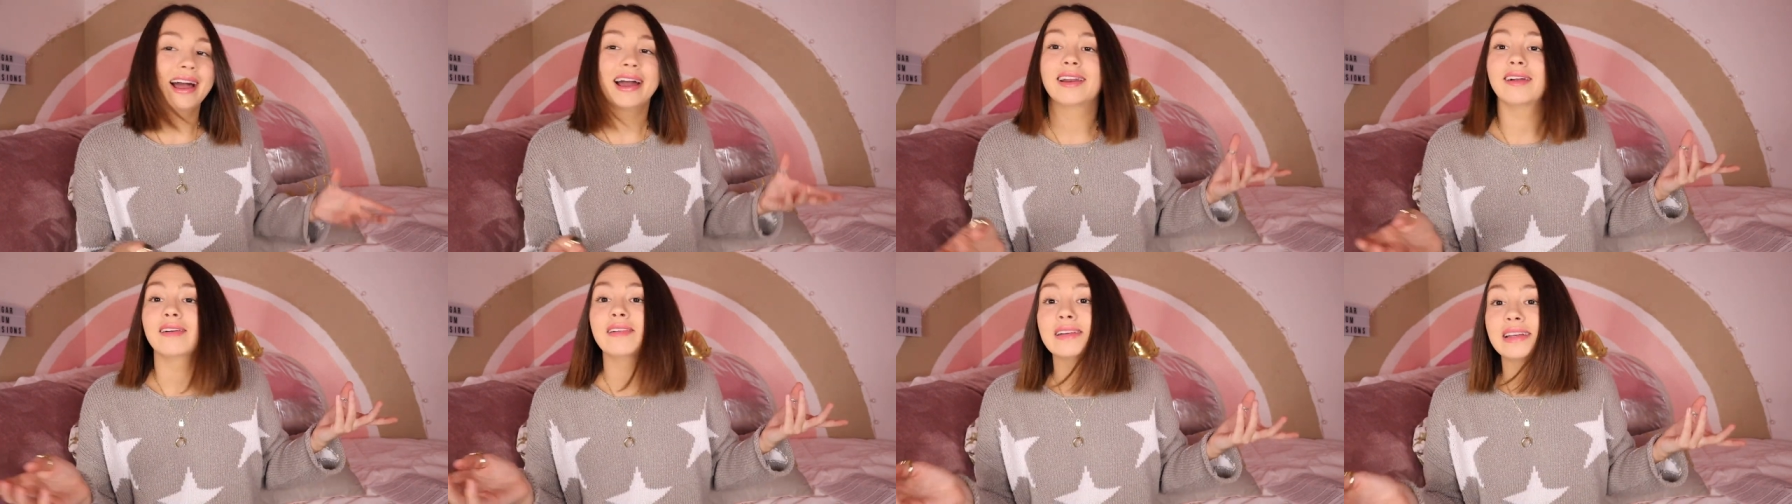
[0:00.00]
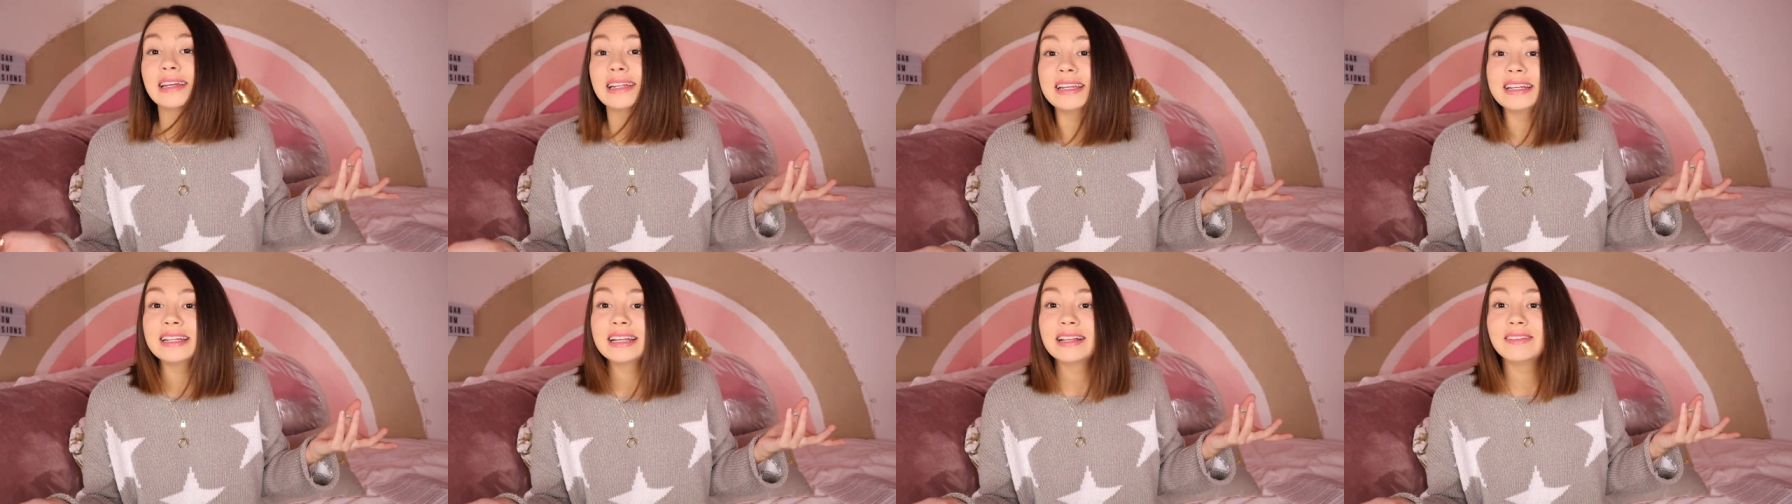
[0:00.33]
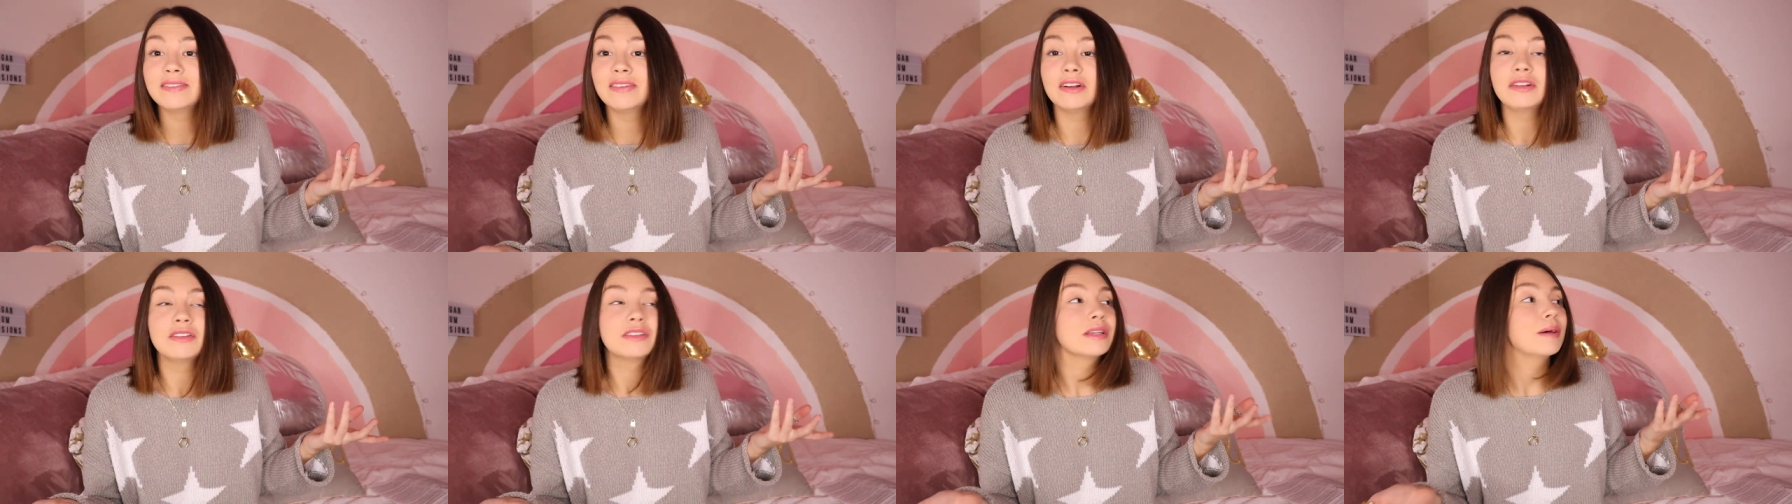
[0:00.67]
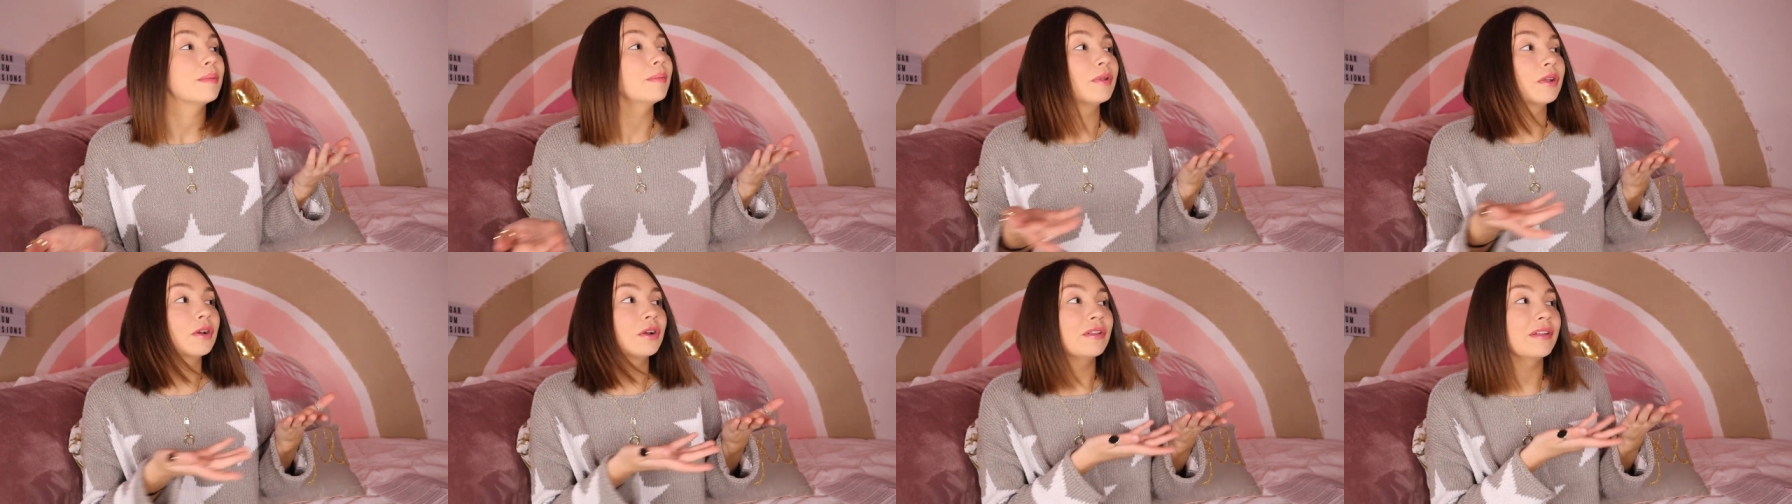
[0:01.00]
I don't really need headphones.
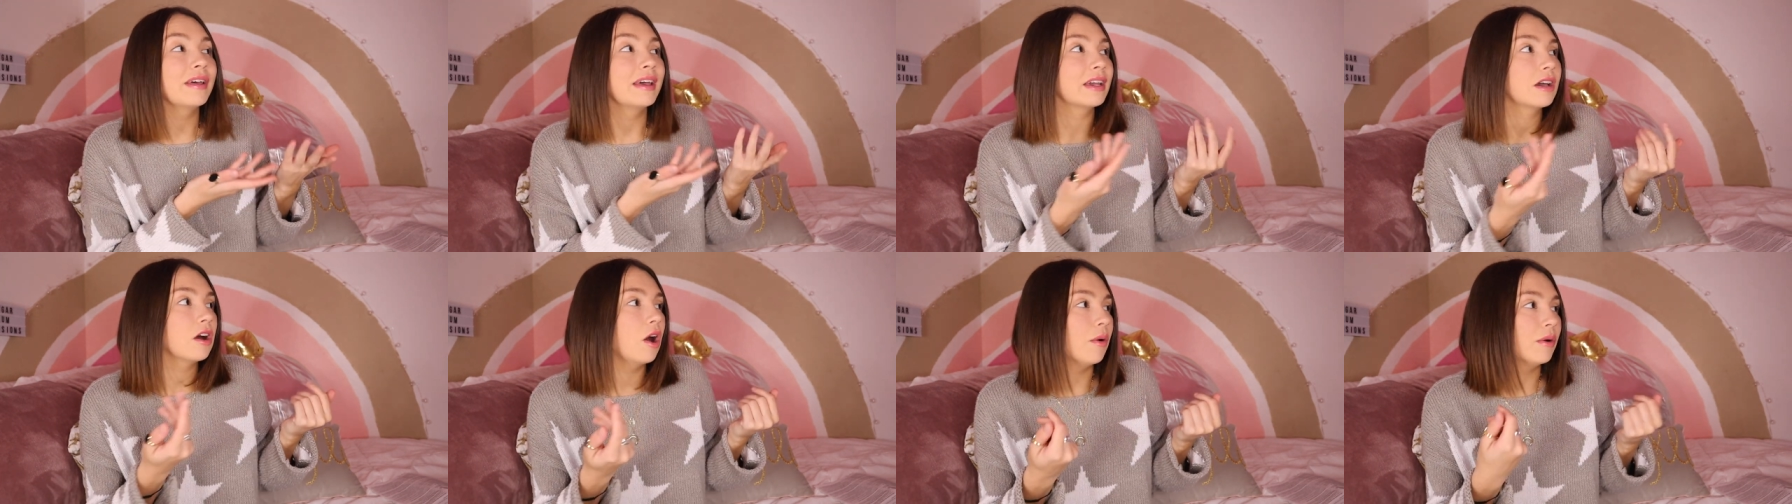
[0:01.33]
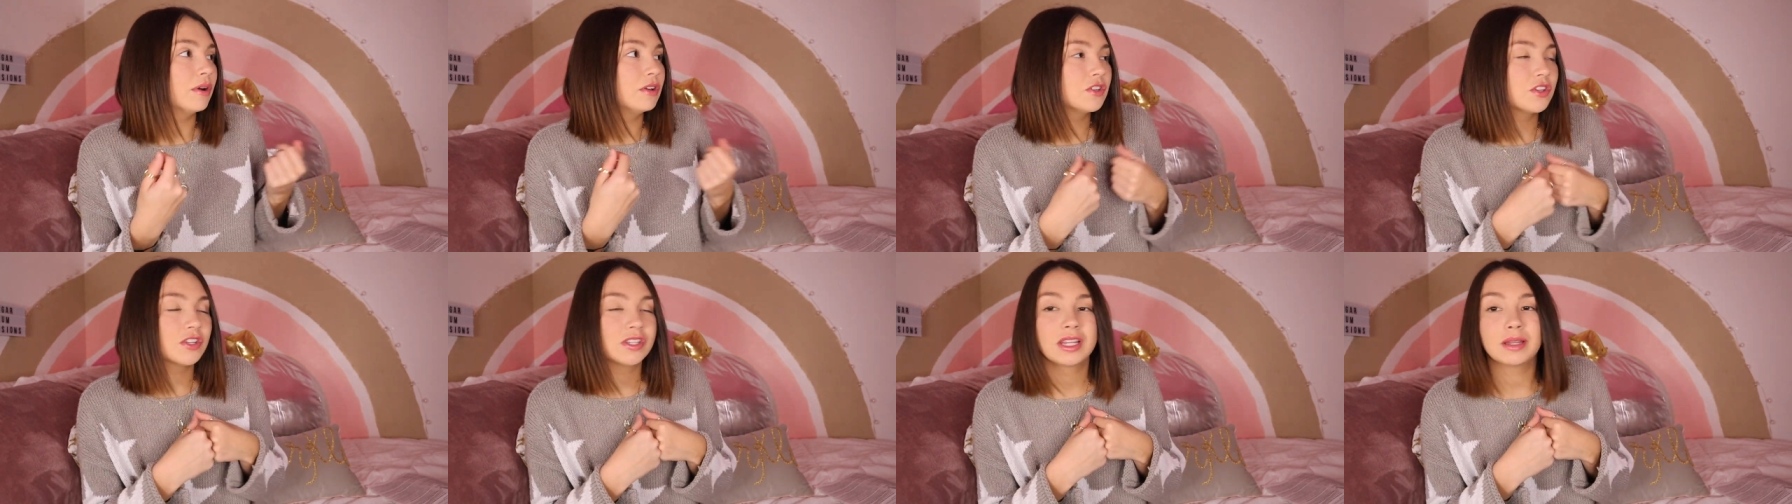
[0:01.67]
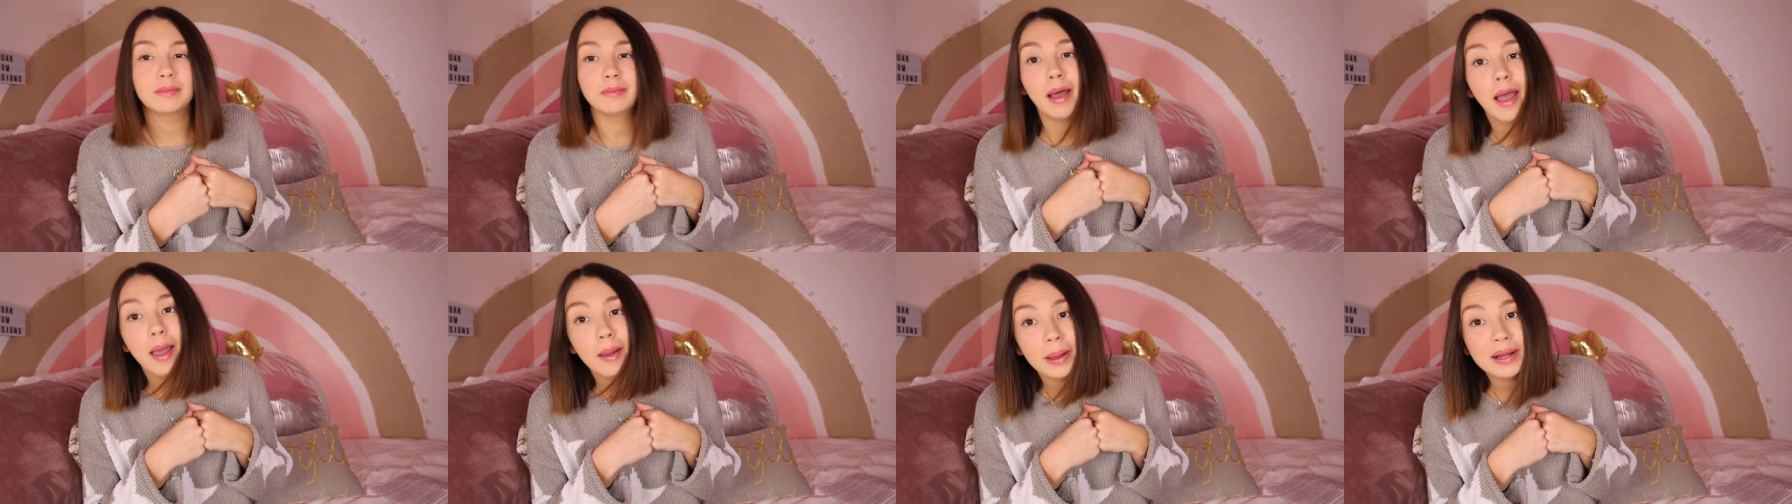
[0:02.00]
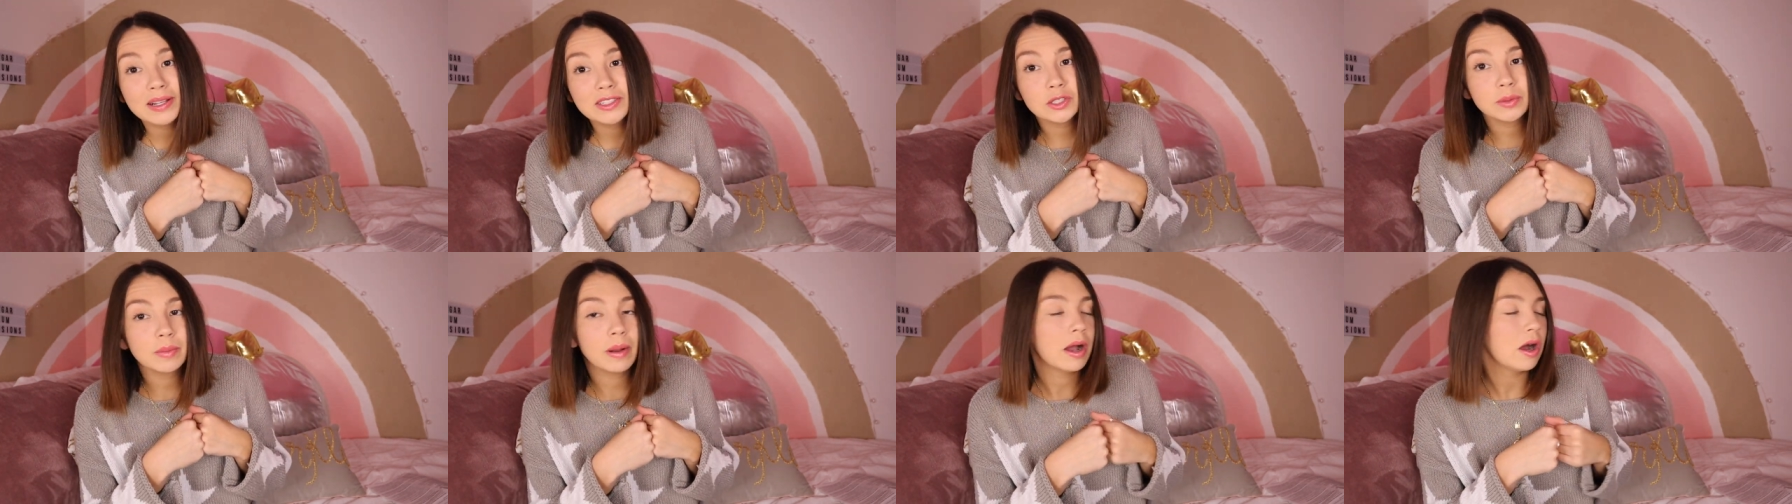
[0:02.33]
I'm literally like always just in my
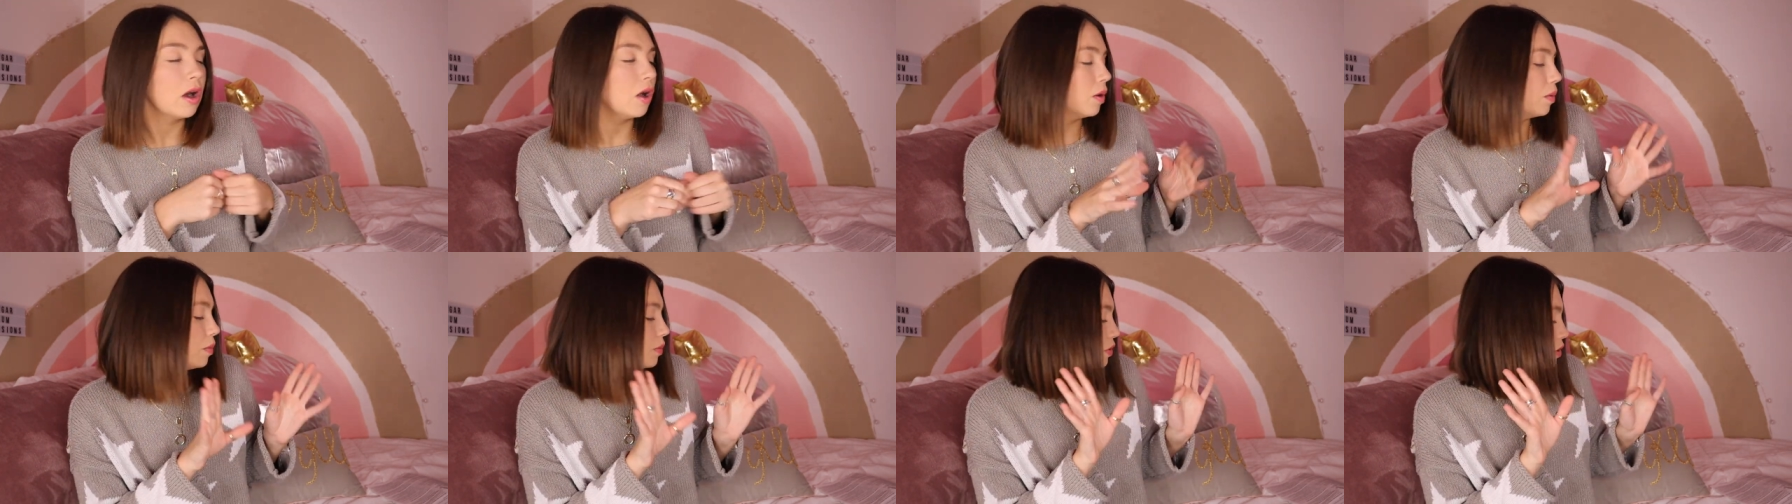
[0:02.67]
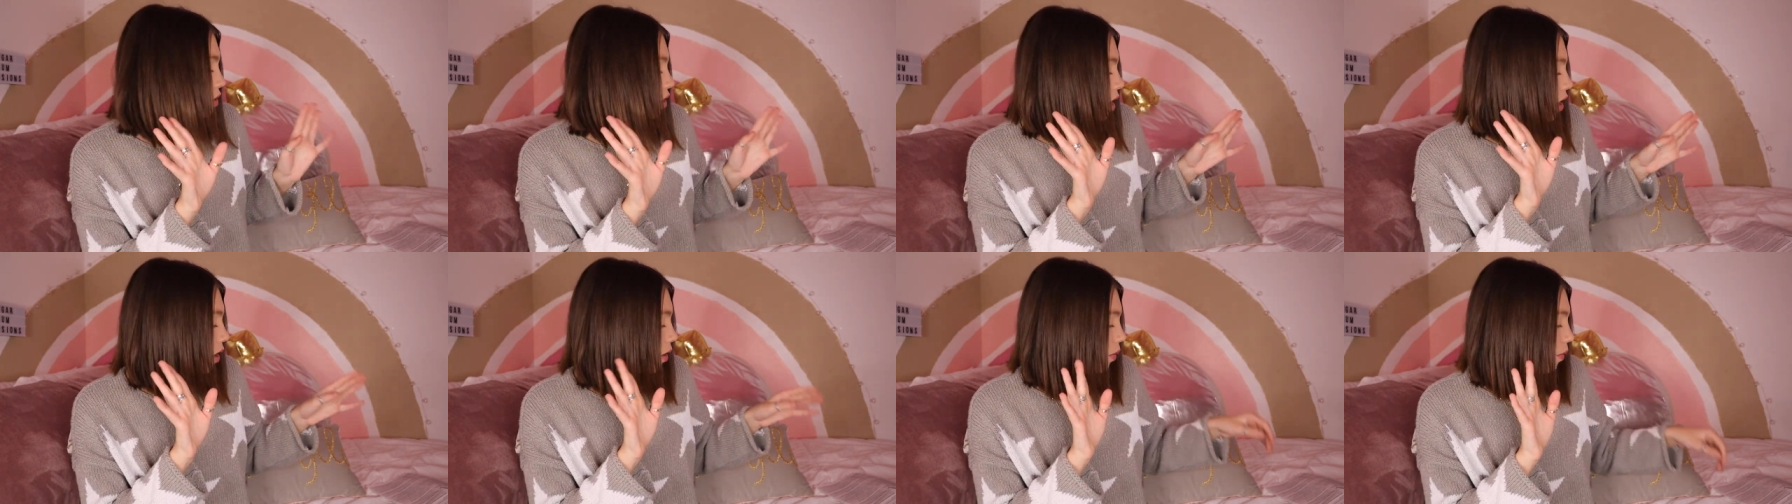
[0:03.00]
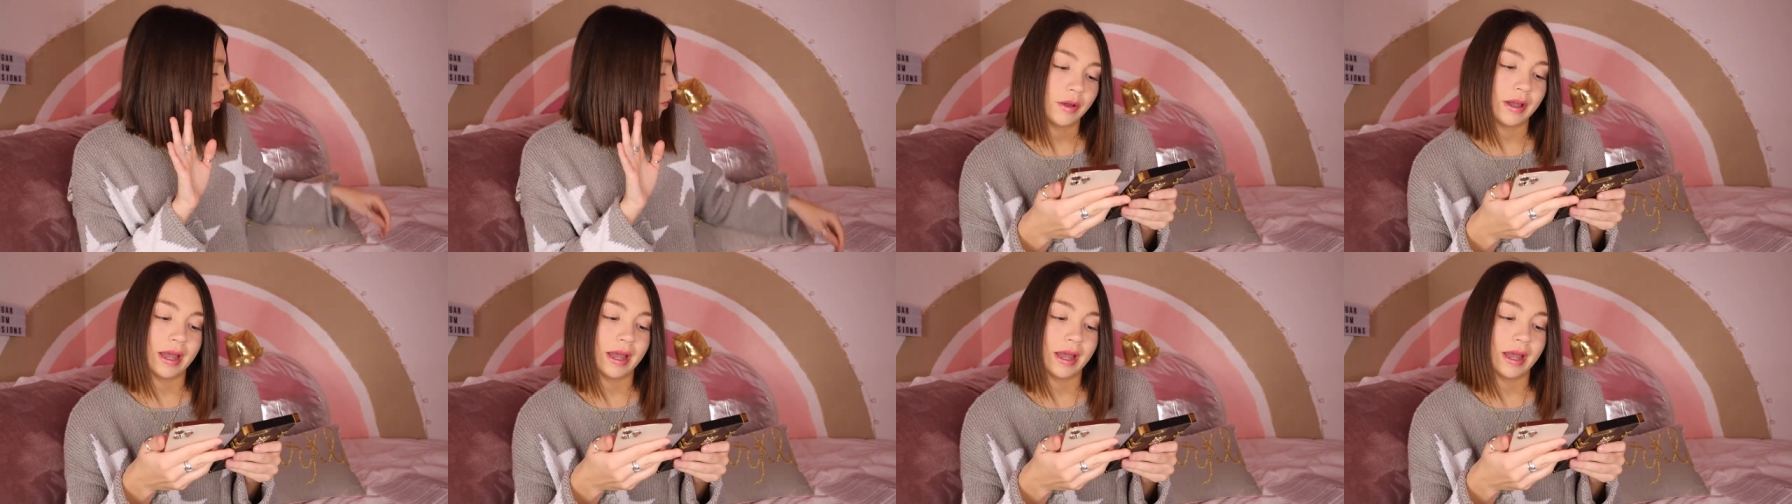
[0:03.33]
bedroom at home, so.